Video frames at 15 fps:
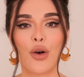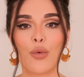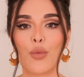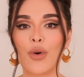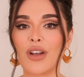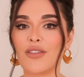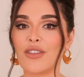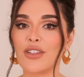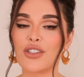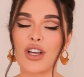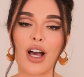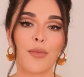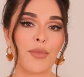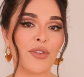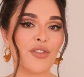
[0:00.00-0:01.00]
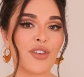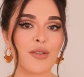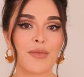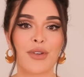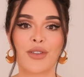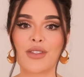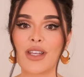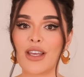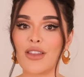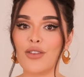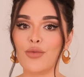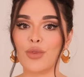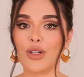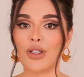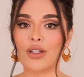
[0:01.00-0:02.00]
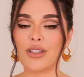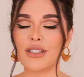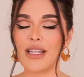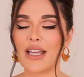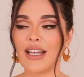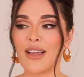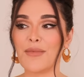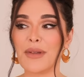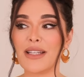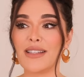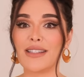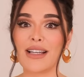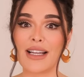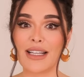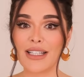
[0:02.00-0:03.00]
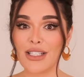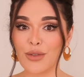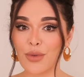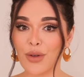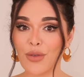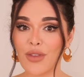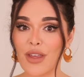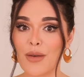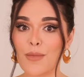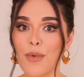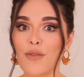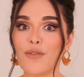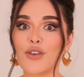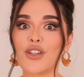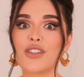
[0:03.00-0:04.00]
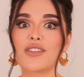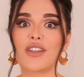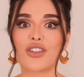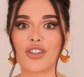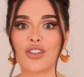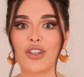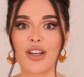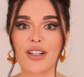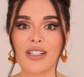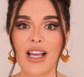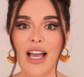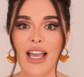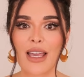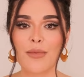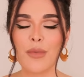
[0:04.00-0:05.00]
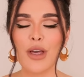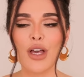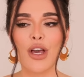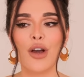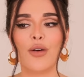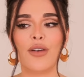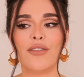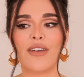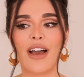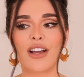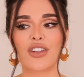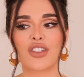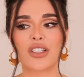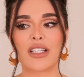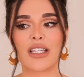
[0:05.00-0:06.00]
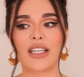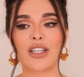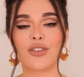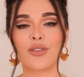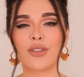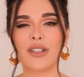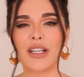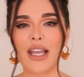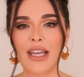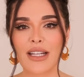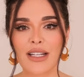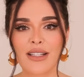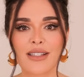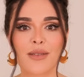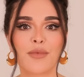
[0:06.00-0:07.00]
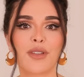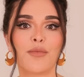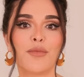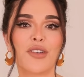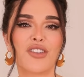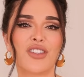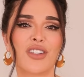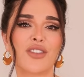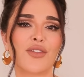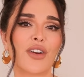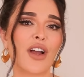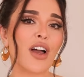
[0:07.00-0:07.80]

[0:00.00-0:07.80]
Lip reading: one of the top perfumers in the world, and I've been dying to work with him for such a long time. We've actually created some submissions for